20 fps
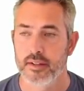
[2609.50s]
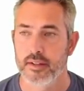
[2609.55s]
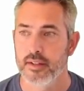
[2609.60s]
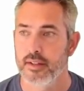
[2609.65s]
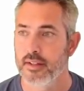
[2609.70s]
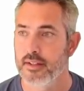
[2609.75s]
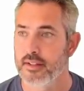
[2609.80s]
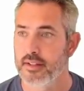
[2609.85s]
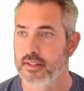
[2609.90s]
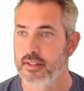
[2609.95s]

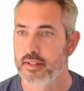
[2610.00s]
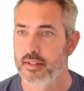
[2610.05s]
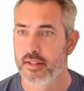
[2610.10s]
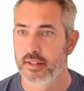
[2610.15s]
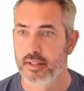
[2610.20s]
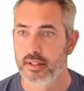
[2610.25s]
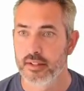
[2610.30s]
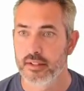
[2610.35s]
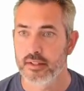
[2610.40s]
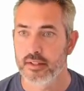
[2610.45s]
it's
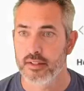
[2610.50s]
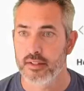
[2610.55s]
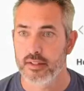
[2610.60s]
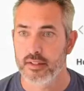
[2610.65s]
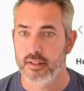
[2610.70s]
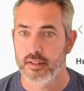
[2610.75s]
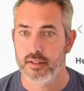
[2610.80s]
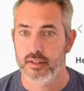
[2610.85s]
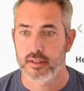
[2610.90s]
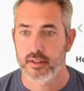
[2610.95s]
still
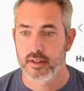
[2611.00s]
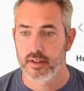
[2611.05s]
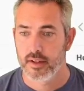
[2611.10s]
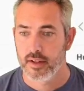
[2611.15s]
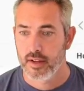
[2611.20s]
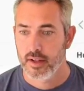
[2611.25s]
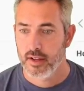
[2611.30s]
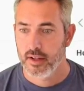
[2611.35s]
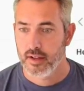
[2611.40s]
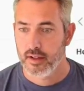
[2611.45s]

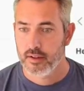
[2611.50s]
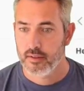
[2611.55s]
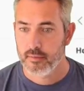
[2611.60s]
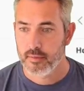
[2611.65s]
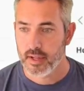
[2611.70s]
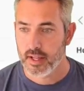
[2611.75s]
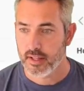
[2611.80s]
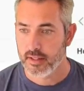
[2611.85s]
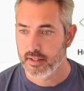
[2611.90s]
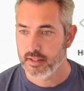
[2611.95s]

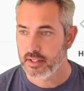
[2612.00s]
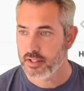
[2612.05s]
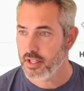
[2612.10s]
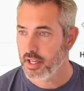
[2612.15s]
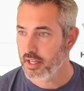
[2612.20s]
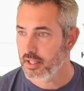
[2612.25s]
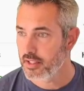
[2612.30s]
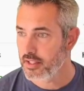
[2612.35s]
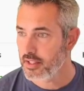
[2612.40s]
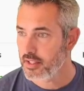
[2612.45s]
making the
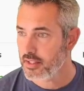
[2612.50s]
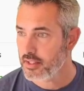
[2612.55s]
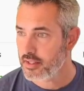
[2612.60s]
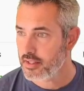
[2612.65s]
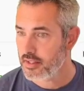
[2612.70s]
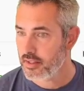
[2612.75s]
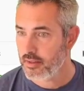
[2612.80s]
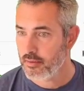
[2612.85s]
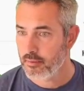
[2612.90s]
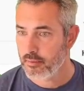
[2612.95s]
changes
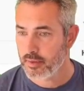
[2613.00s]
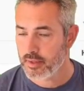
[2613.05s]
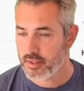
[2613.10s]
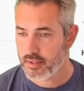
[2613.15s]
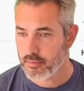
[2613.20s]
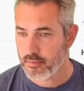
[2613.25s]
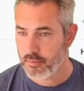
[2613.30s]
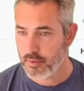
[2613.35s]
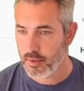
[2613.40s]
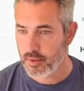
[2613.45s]
because
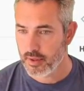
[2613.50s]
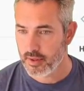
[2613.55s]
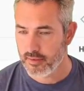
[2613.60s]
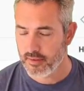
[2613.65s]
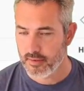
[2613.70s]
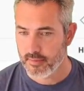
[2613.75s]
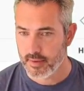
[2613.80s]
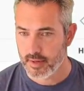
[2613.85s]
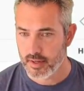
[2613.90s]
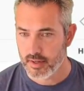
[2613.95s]
both of
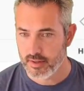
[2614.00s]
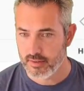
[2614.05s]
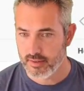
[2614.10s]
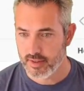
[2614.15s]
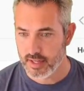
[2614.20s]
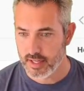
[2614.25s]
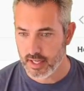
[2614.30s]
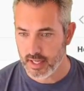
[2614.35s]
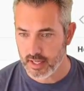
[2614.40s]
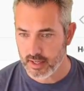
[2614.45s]
them are
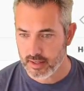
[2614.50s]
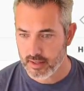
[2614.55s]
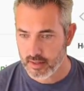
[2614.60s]
running.